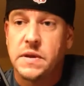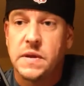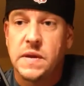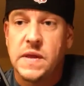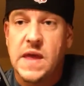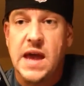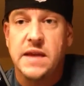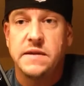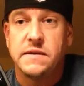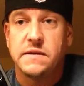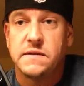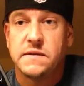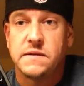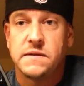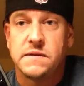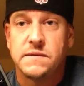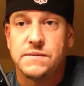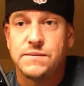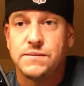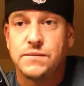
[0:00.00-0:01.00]

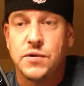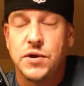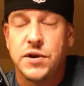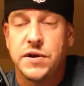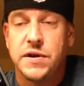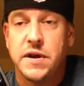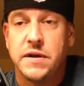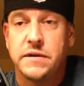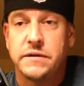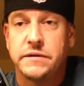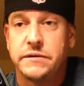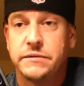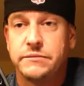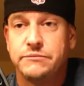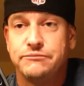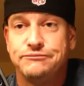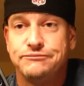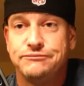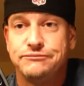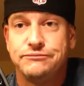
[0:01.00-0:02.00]
That's what it does.
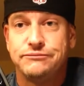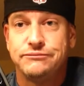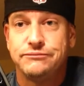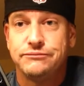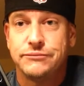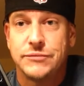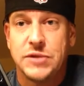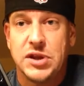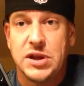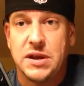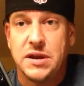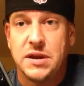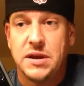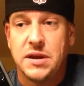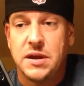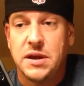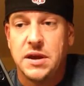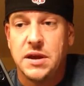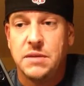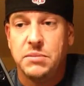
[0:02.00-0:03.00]

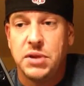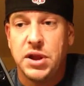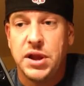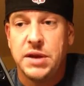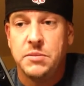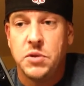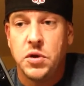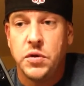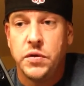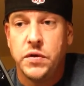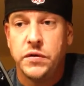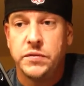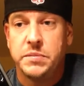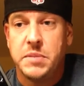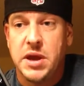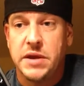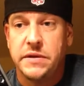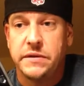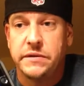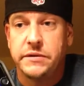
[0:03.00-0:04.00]
In plane mode, those
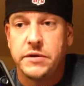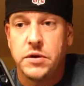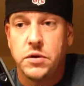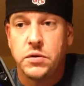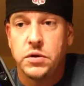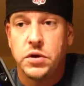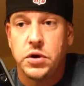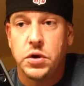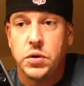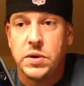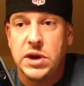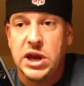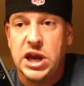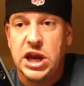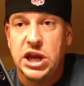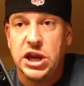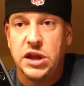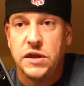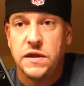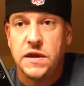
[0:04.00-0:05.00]
buttons don't do
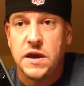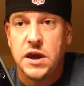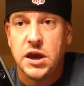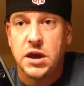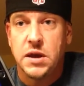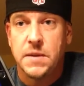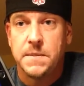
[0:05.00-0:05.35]
anything.